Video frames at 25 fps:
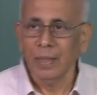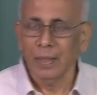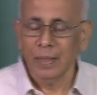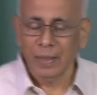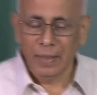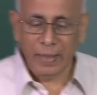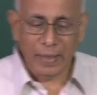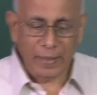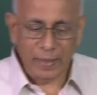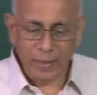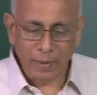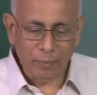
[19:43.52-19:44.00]

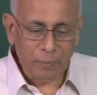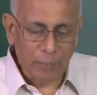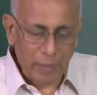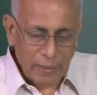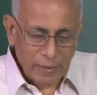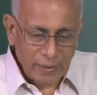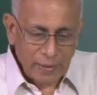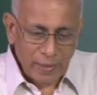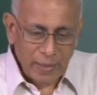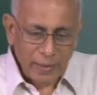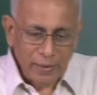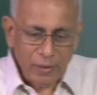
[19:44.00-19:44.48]
like it
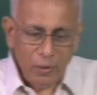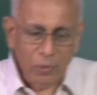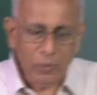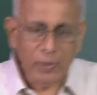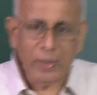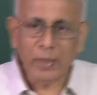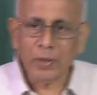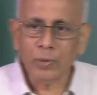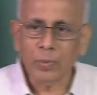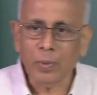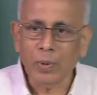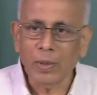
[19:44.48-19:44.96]
might die down
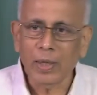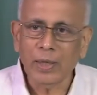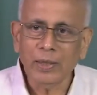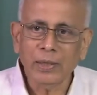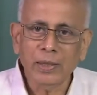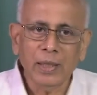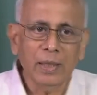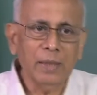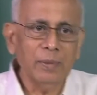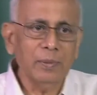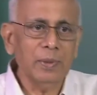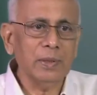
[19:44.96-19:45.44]

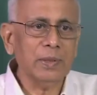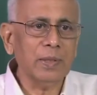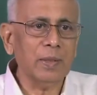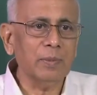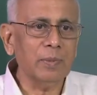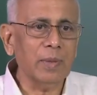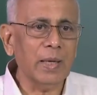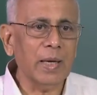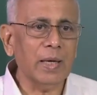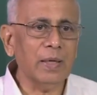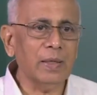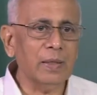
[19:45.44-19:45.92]
exponentially with
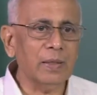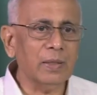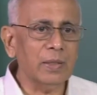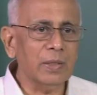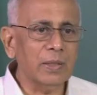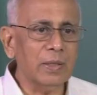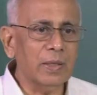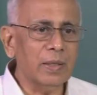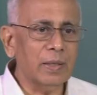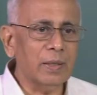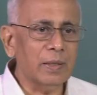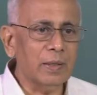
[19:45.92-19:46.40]
some
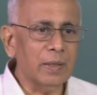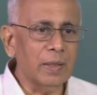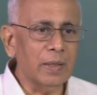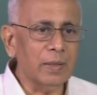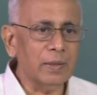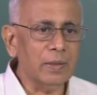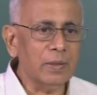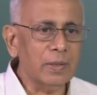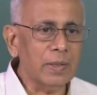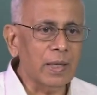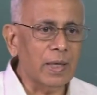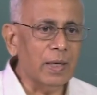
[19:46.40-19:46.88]
characteristic
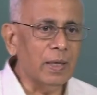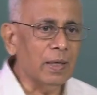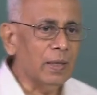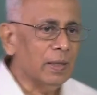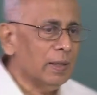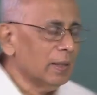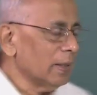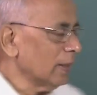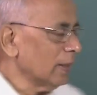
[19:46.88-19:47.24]
length scale,